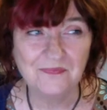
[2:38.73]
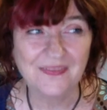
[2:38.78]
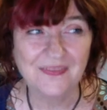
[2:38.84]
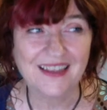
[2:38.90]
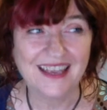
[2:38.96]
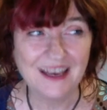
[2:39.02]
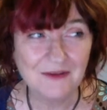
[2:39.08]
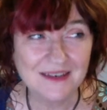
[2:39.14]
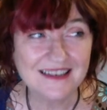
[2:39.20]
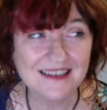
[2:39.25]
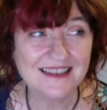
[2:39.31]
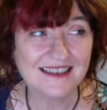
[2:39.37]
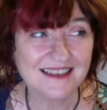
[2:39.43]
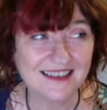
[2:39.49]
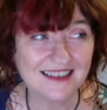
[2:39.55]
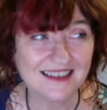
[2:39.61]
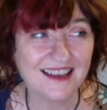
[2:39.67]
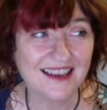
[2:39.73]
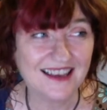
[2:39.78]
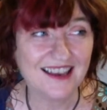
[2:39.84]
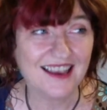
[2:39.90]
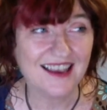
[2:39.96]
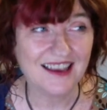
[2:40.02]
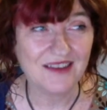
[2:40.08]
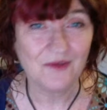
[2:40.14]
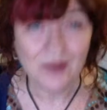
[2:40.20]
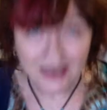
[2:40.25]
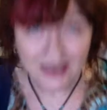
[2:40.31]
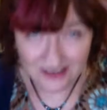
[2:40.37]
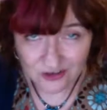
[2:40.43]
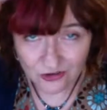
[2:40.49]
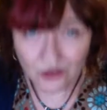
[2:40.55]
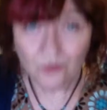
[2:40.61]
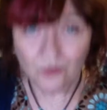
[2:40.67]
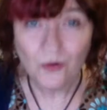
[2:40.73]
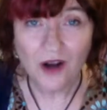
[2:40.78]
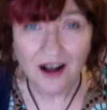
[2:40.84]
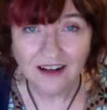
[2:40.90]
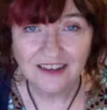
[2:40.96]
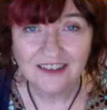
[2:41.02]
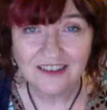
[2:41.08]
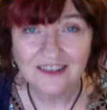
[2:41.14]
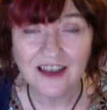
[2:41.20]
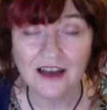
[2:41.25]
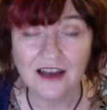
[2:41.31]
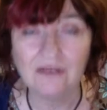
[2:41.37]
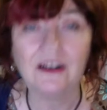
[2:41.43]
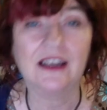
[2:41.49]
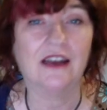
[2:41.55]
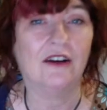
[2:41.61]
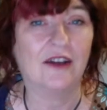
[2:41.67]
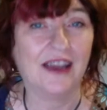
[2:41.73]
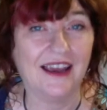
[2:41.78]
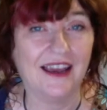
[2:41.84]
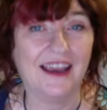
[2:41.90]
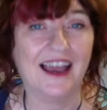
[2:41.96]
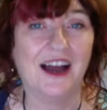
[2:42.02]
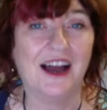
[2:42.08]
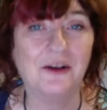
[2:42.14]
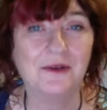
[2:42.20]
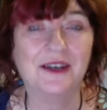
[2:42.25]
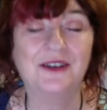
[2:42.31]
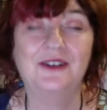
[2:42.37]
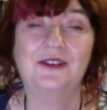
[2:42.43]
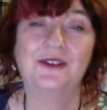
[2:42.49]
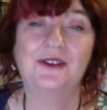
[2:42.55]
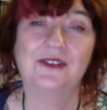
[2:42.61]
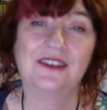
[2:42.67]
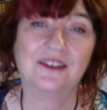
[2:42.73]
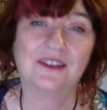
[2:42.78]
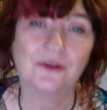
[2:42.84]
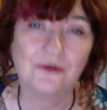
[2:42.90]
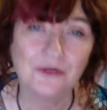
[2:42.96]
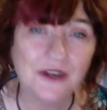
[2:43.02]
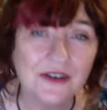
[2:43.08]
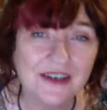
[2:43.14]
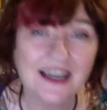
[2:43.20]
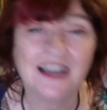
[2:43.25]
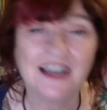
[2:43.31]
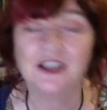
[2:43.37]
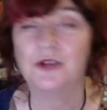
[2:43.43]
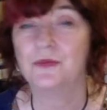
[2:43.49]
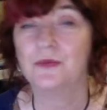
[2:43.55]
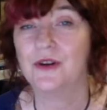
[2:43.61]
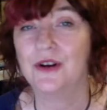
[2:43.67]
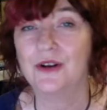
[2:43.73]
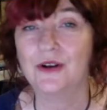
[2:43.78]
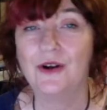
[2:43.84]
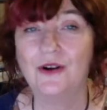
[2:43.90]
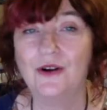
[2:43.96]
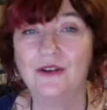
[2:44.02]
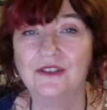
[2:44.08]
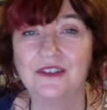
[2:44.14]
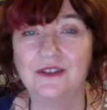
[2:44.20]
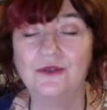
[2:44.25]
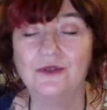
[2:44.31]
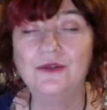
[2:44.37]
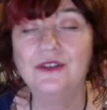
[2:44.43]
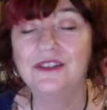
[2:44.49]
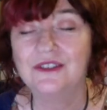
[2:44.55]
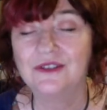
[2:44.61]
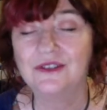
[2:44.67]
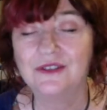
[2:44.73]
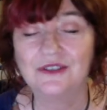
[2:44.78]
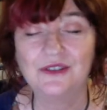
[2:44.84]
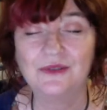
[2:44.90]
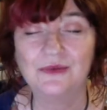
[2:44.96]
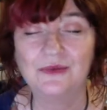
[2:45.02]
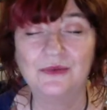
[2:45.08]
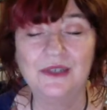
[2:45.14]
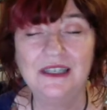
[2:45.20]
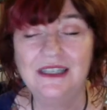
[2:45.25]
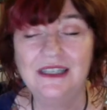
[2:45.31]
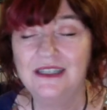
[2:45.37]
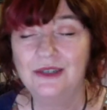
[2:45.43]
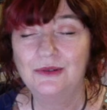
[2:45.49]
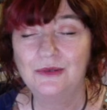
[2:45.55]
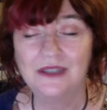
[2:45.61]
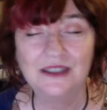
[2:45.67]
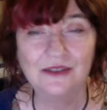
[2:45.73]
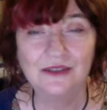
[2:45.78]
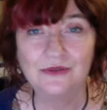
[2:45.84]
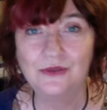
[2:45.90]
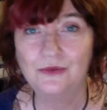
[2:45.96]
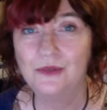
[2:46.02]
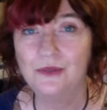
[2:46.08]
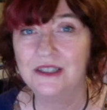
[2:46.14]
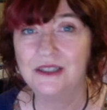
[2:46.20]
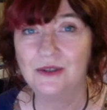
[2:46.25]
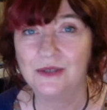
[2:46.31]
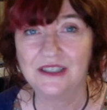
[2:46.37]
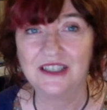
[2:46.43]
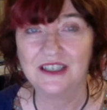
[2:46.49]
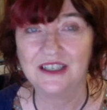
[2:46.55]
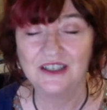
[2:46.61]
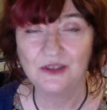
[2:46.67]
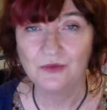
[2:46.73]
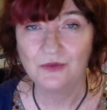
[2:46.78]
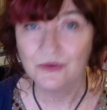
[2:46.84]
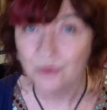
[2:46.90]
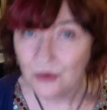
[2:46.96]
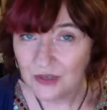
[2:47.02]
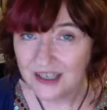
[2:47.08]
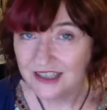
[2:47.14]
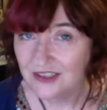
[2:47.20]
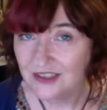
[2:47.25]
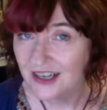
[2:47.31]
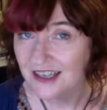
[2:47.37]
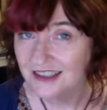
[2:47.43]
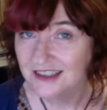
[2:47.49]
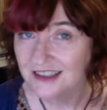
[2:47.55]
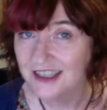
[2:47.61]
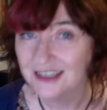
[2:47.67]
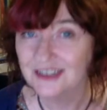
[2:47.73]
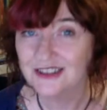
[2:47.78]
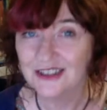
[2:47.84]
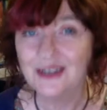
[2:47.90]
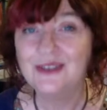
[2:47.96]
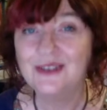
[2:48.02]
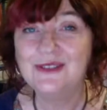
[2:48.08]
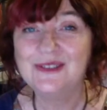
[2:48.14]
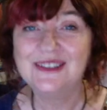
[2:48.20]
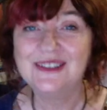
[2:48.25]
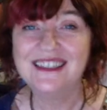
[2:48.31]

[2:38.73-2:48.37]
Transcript: we took a while to kind of like, okay, how are we going to do this? Figuring out new protocols, all those sorts of wonderful, weird questions we've all had to ask ourselves.